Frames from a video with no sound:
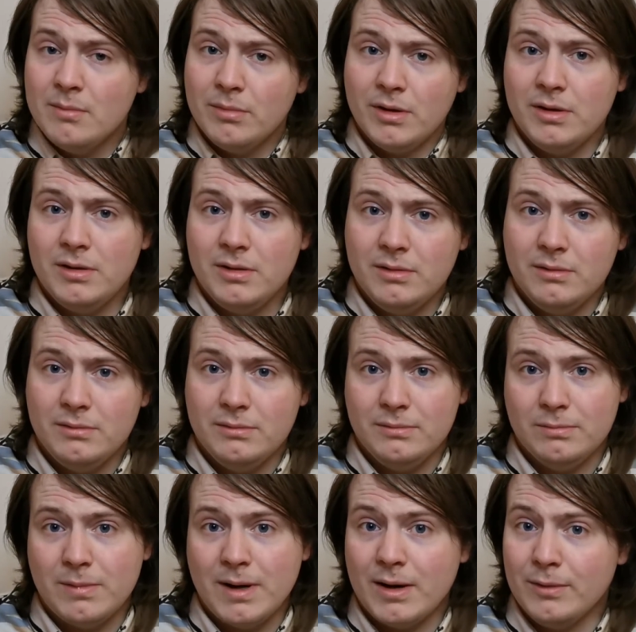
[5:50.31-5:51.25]
But
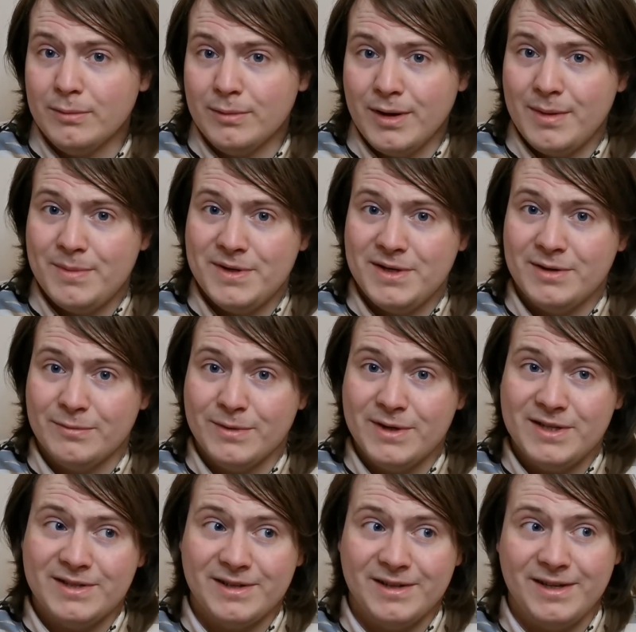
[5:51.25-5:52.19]
up until
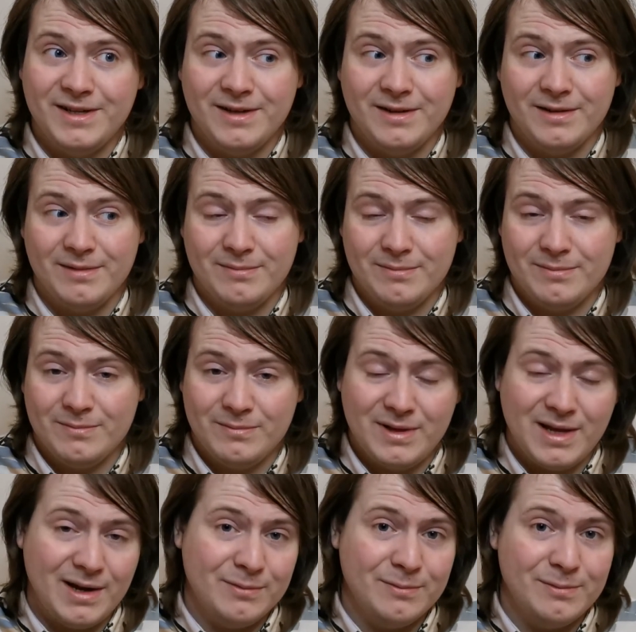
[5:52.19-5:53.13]
recently,
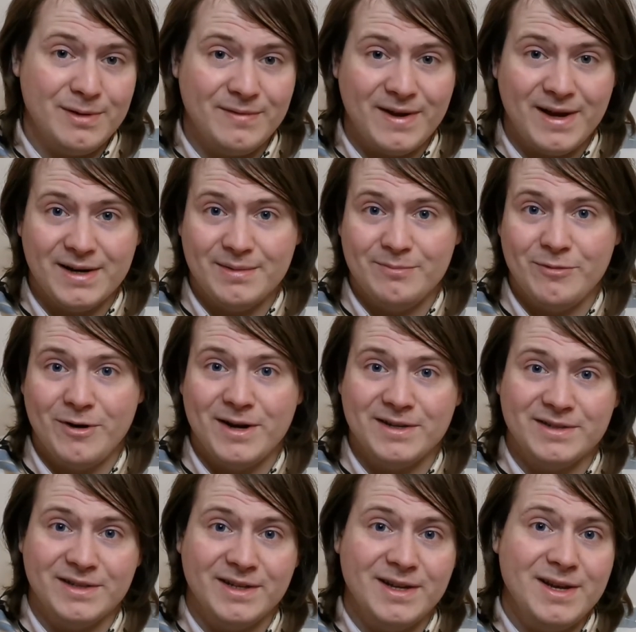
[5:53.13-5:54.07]
now we've had
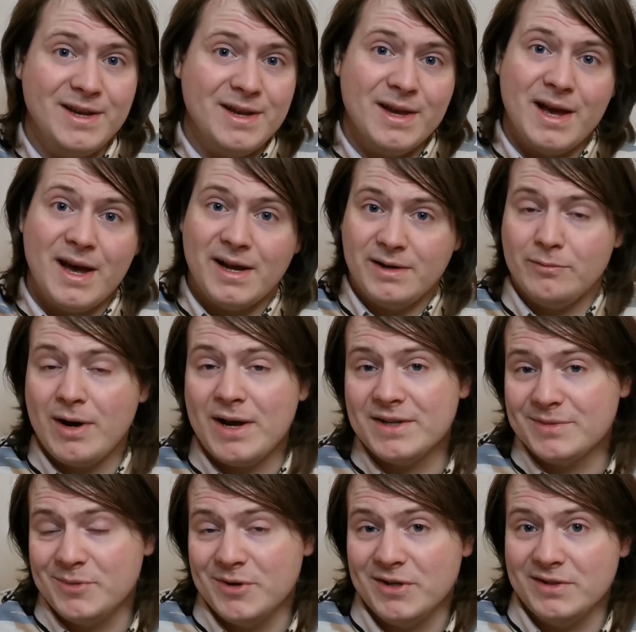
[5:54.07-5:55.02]
Brexit, had
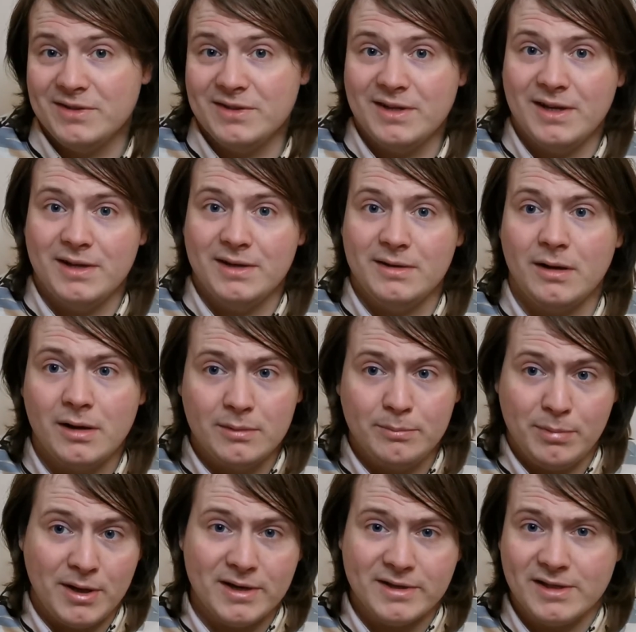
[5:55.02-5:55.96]
Erasmus. And I
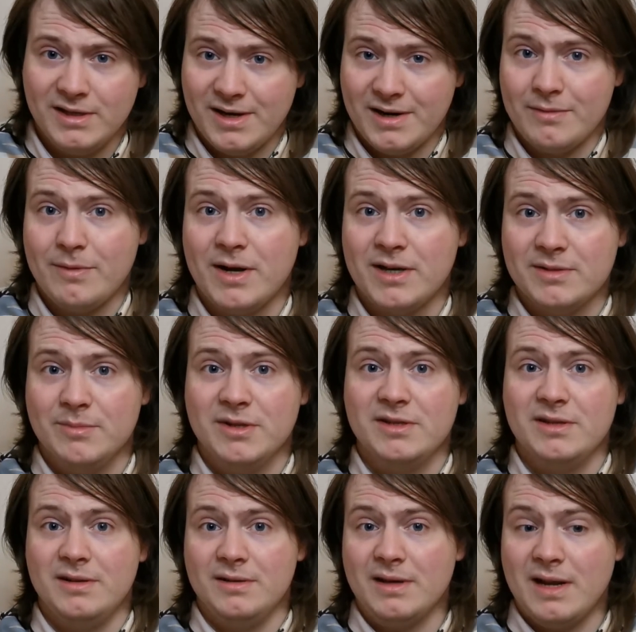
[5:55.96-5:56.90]
personally did
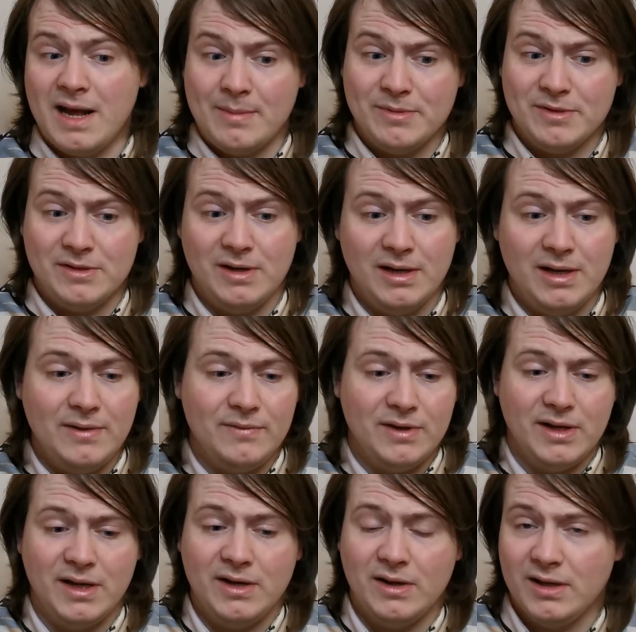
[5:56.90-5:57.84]
Erasmus and absolutely
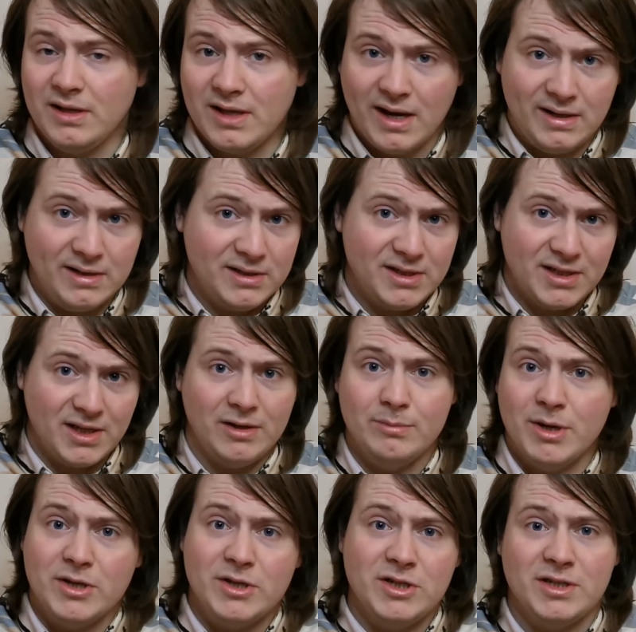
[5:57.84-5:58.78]
loved it, and I gained
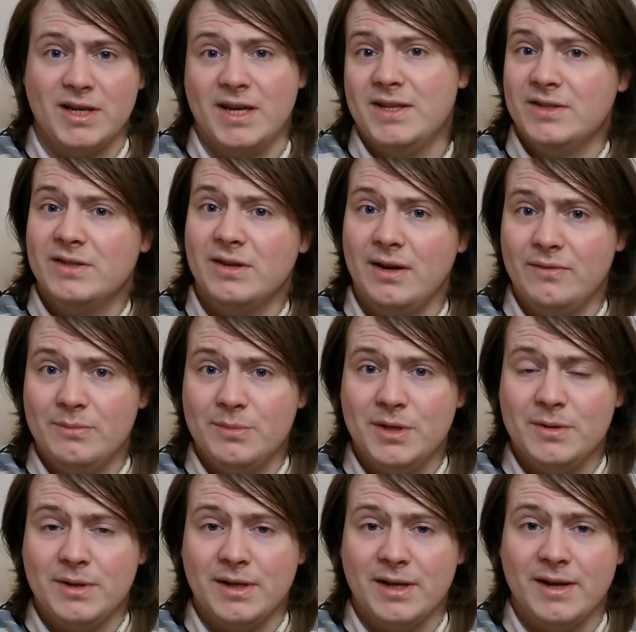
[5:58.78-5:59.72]
so much insight from
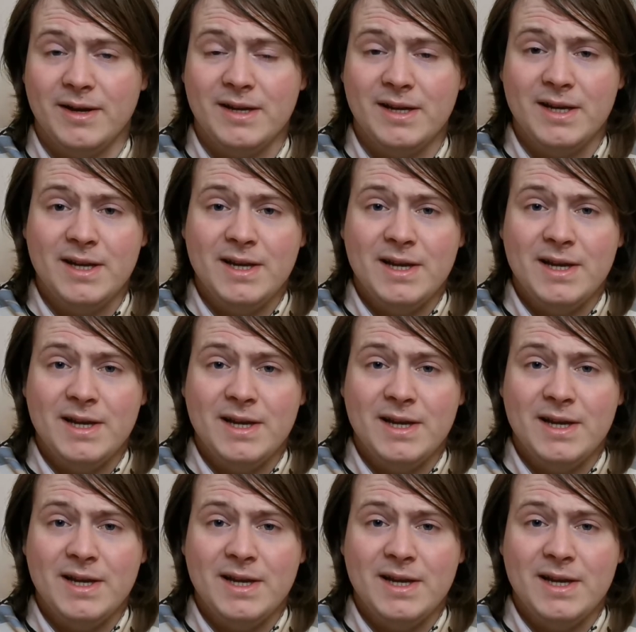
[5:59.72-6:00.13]
doing it.